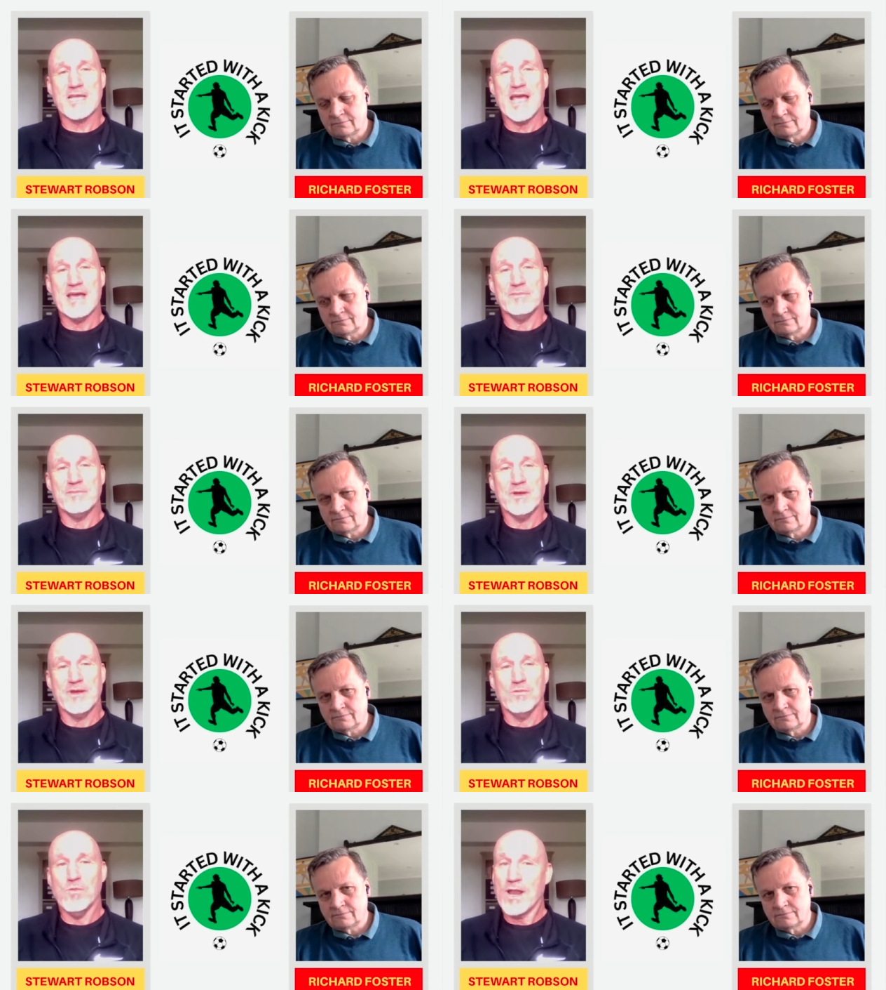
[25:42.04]
Speaker 1: Ham
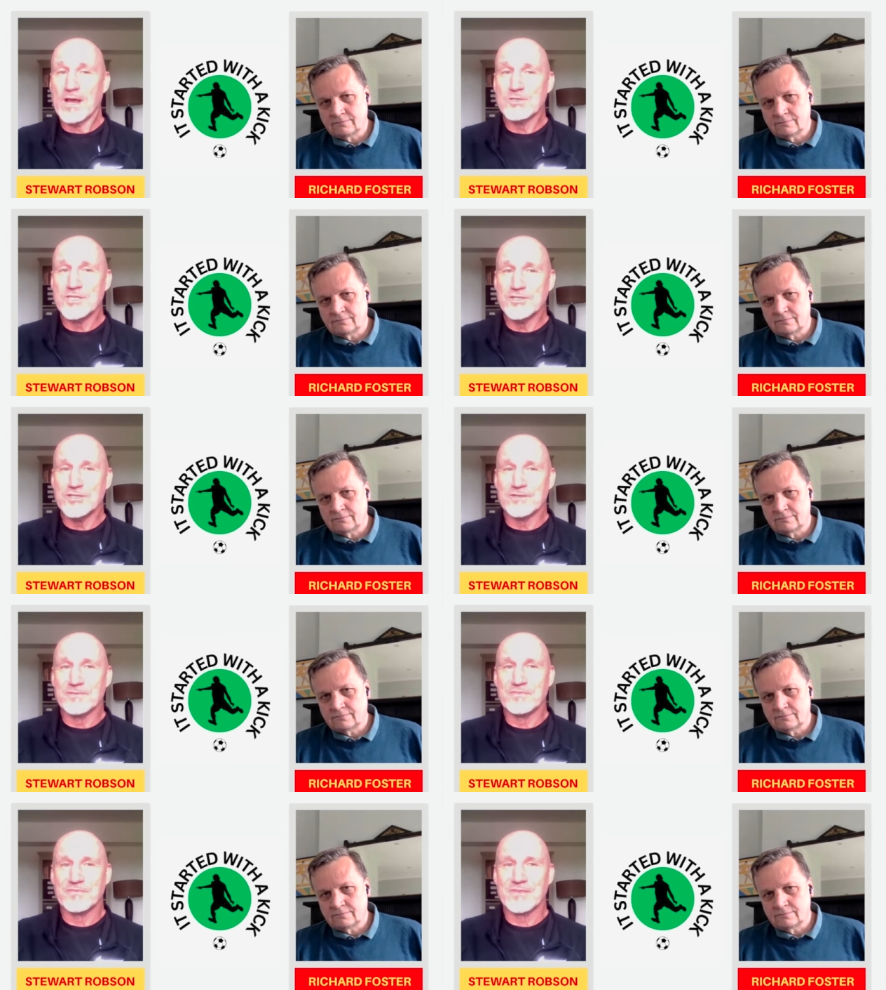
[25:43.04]
while I was injured.
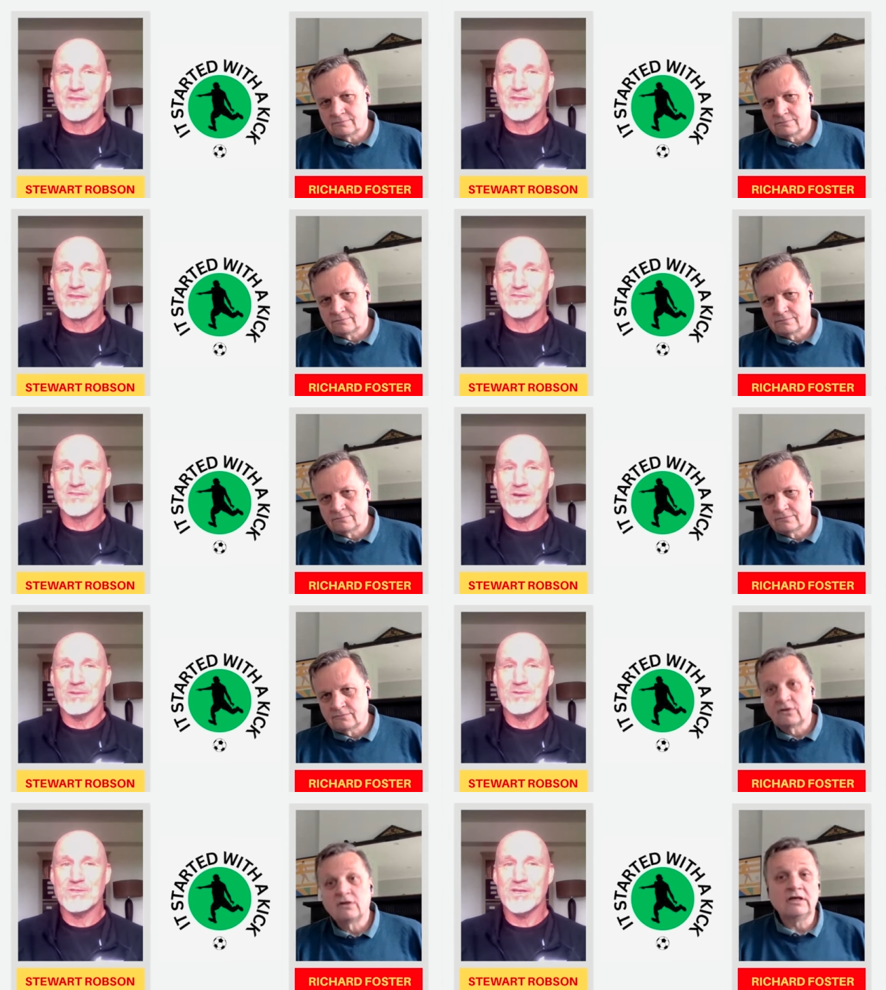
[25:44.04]
So
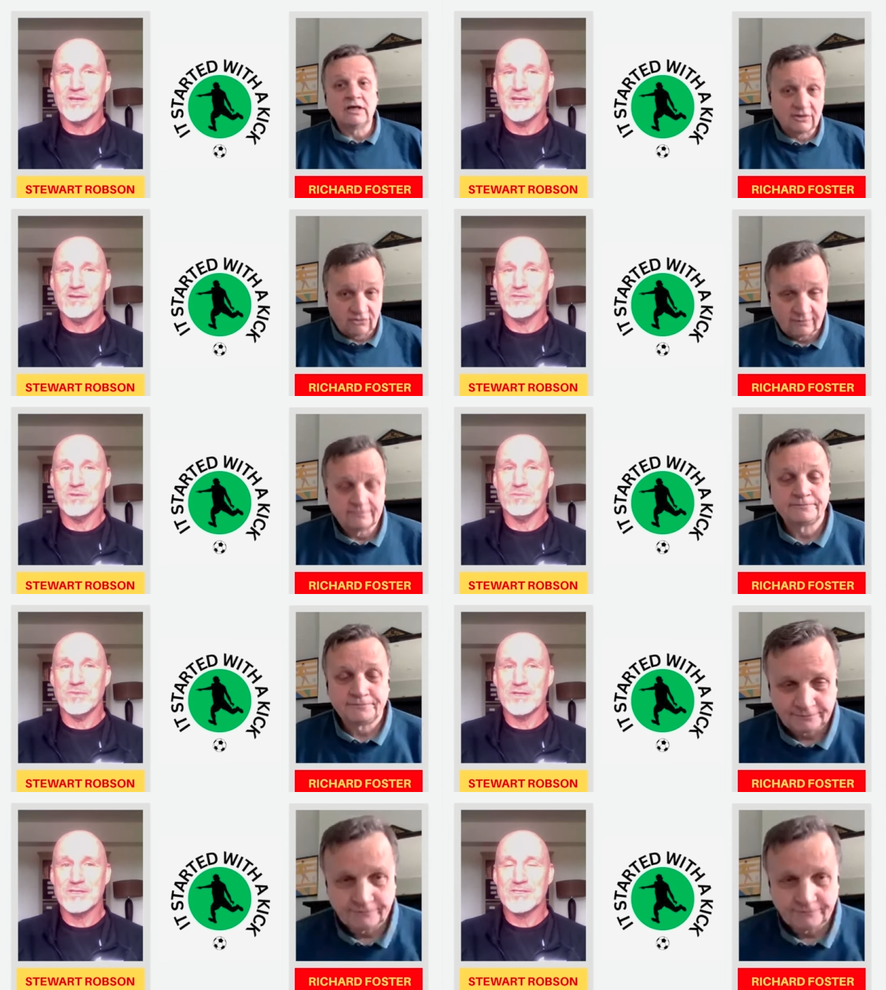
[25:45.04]
it was a yes. it was,
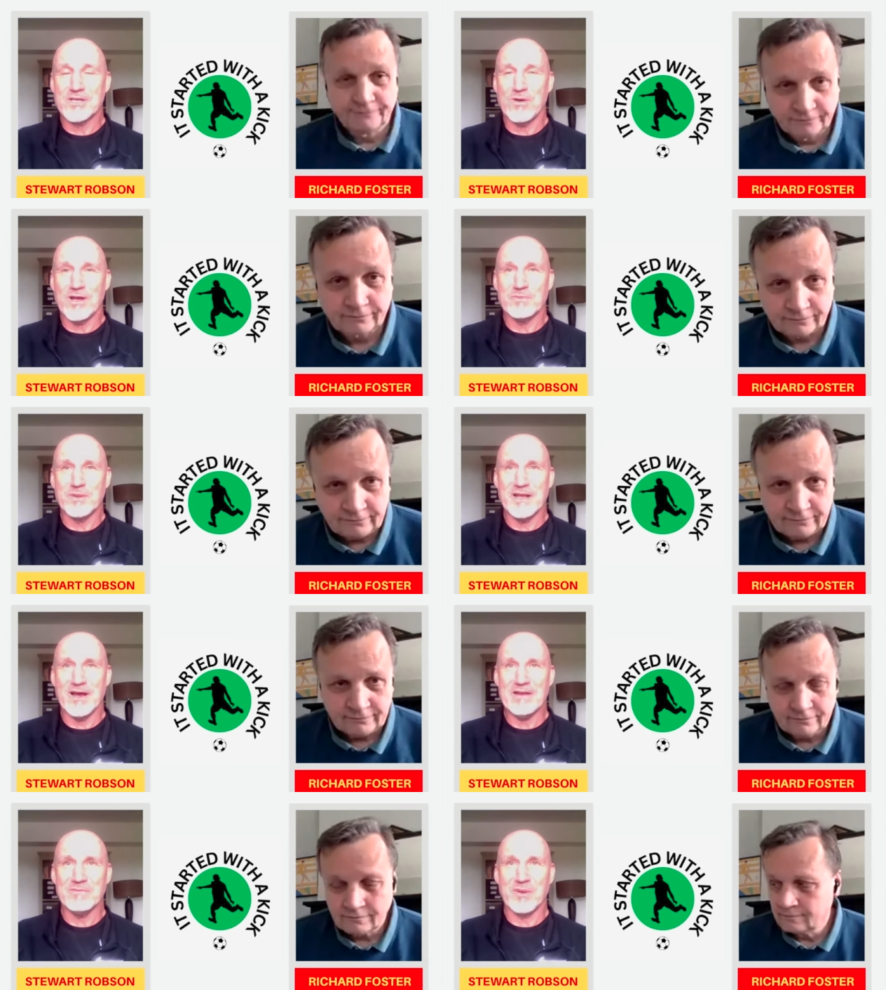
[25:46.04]
so I'd been
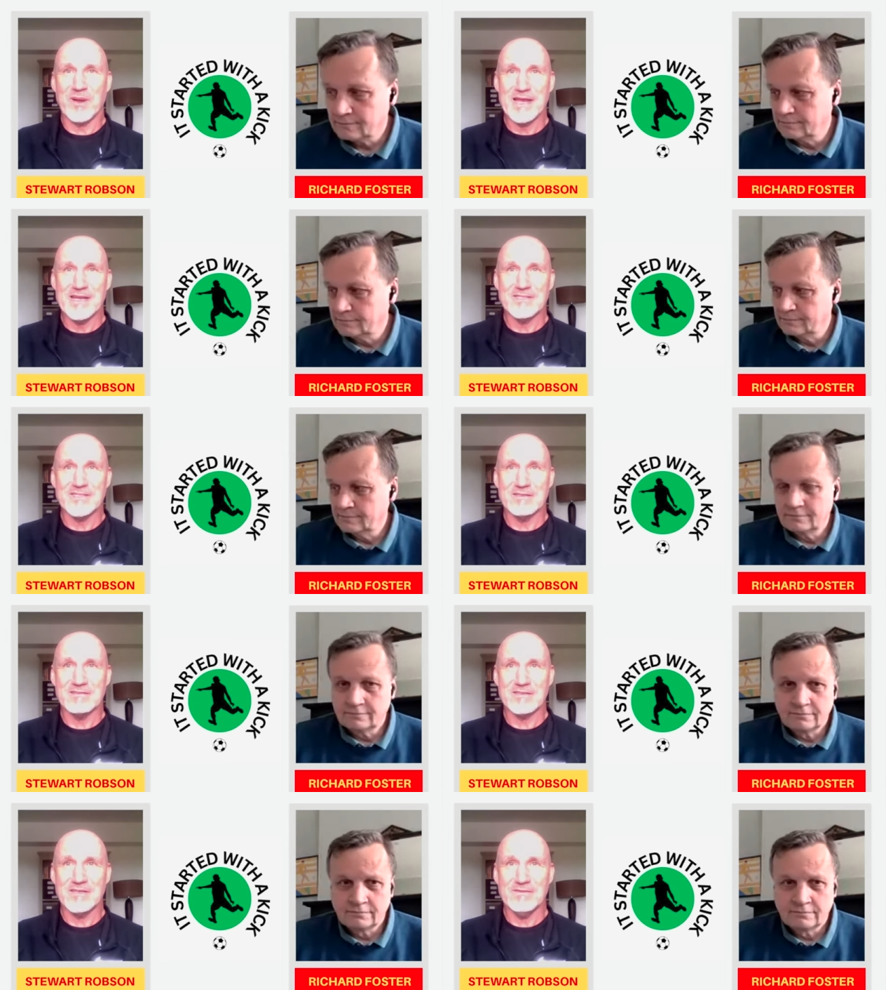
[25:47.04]
I hadn't played
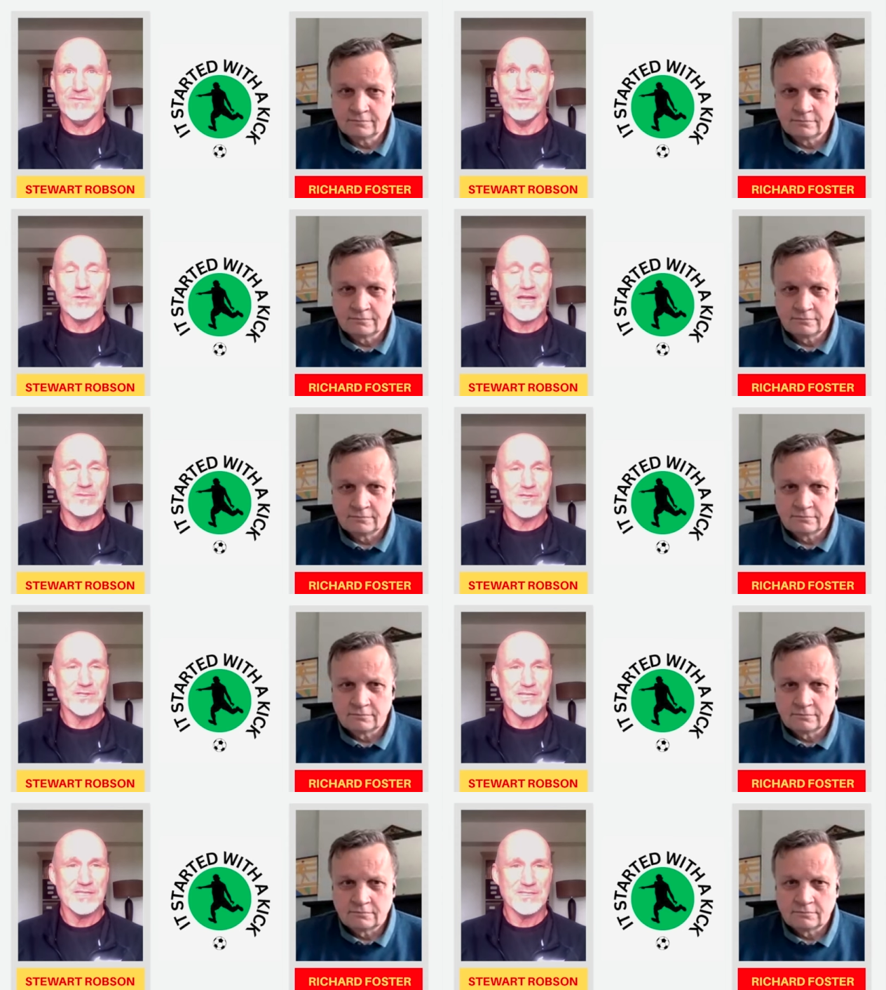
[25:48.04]
since the fourth game of the
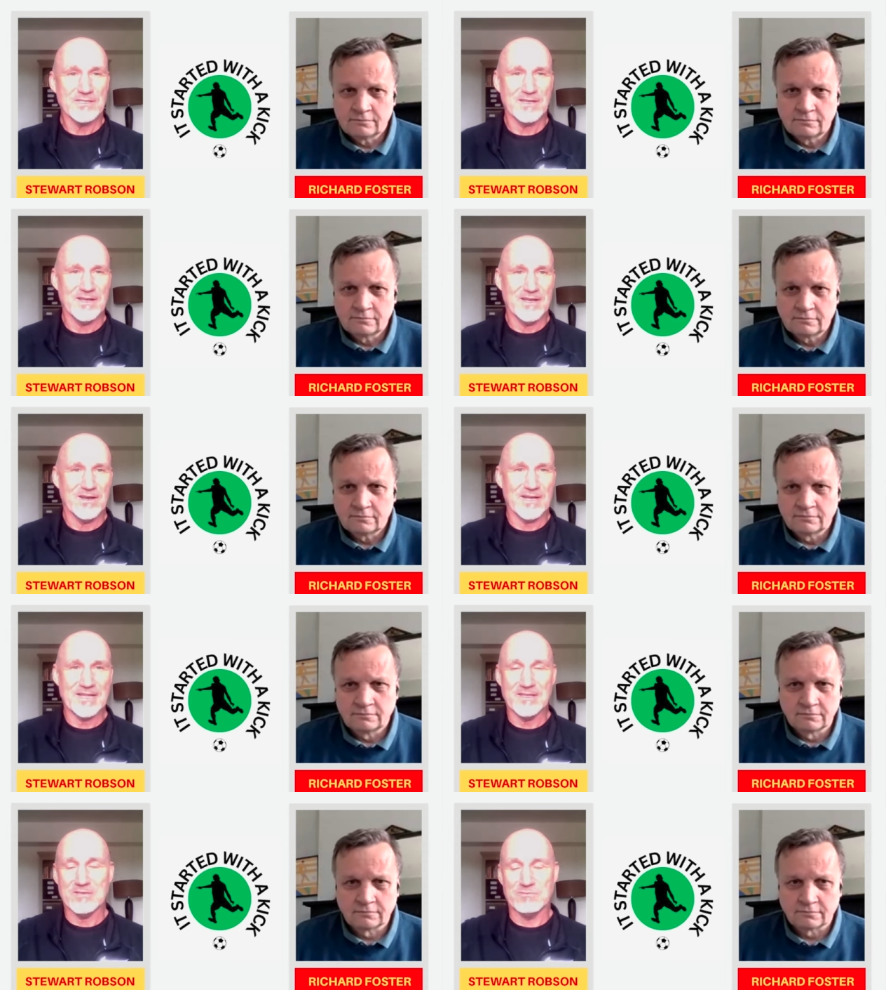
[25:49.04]
season. I'd
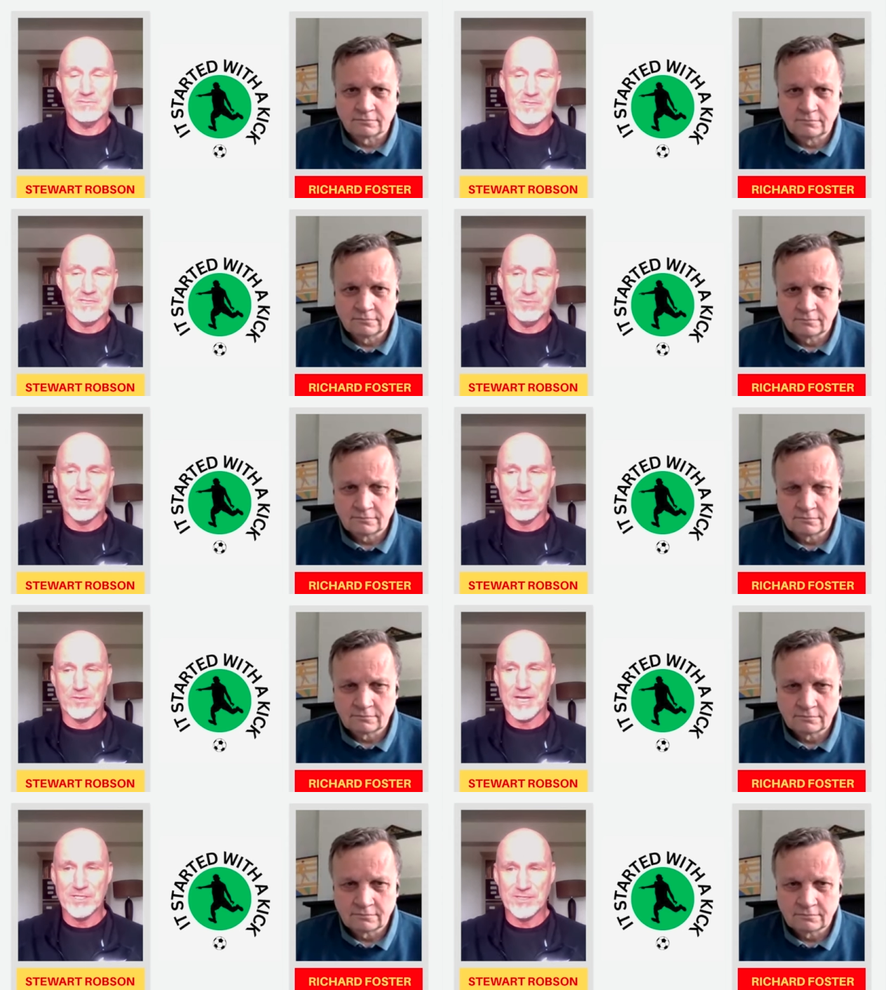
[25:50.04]
had this mm-hmm. this big
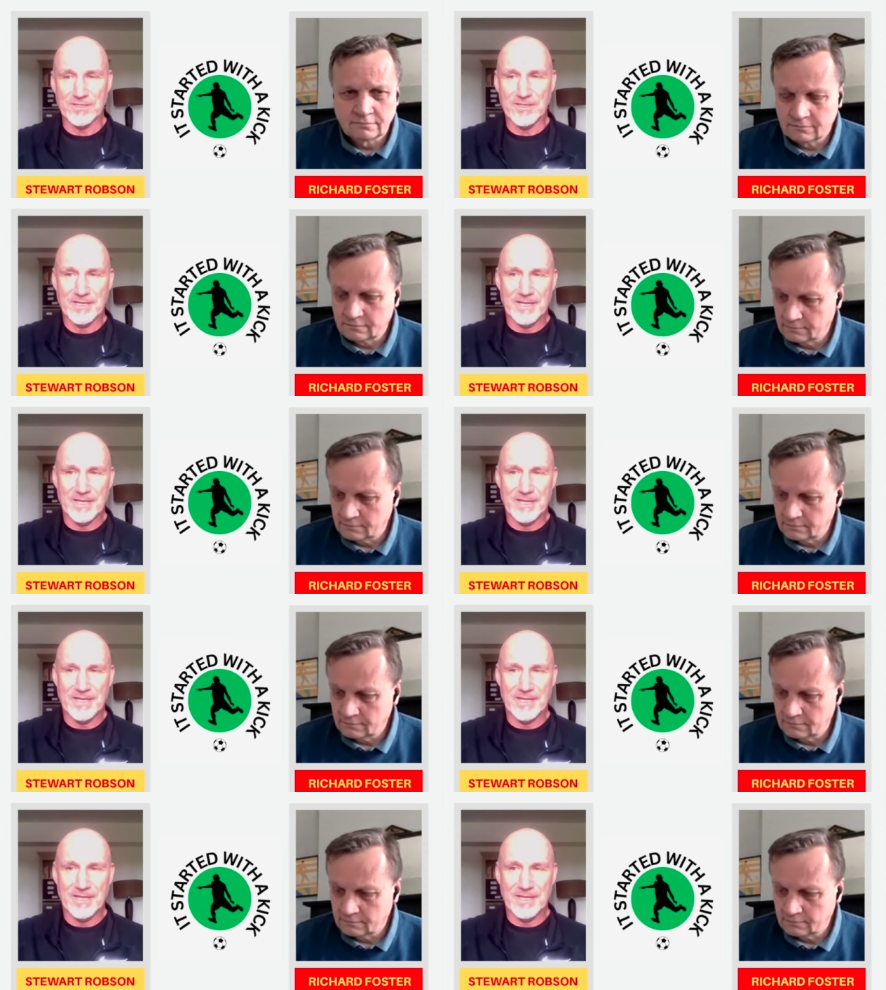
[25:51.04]
operation.